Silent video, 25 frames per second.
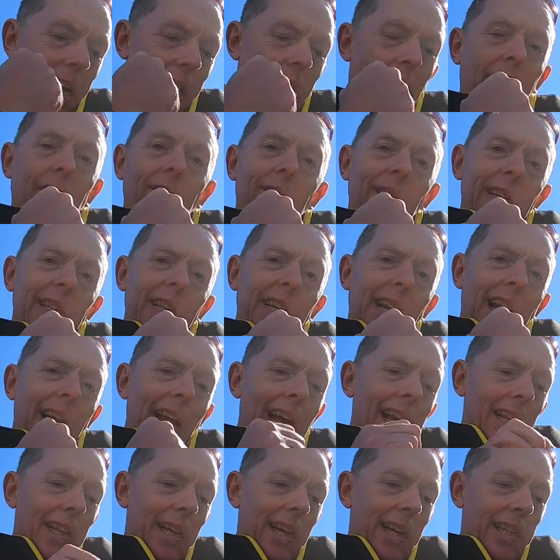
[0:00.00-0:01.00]
And the reason I
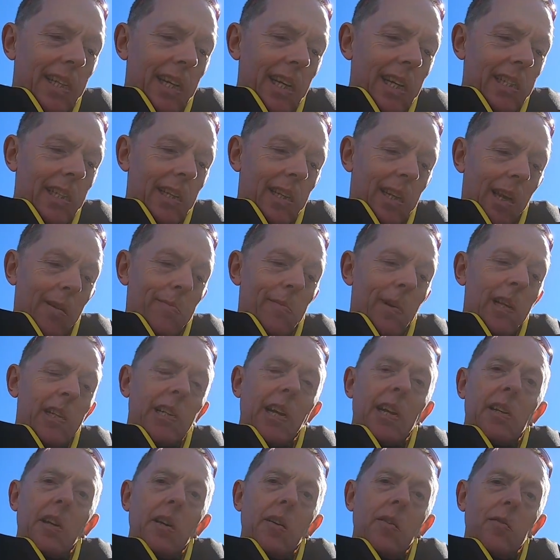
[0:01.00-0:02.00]
like this is, it means
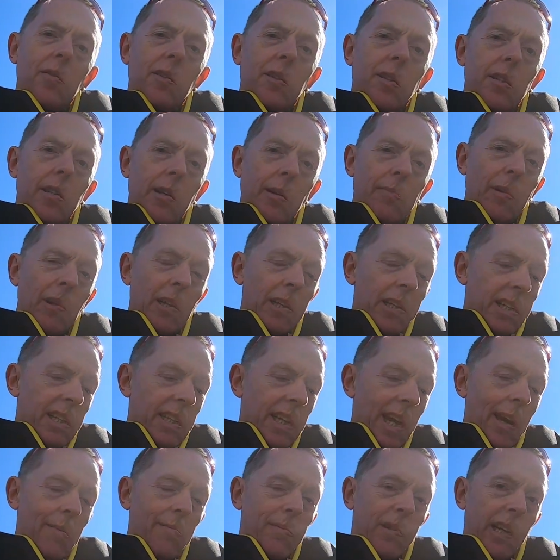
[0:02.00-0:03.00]
I do double the
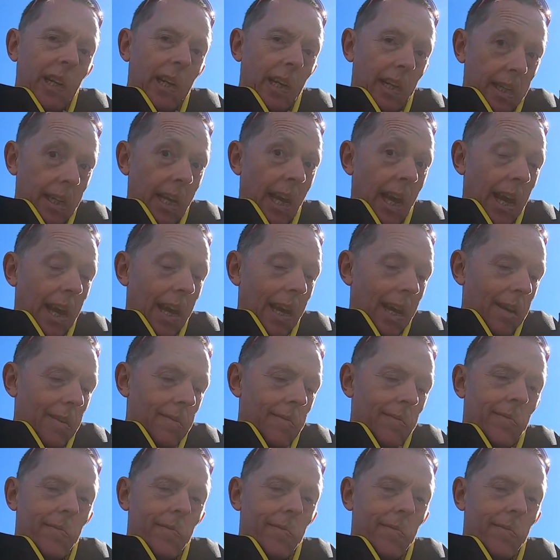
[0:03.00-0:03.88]
steps in a day.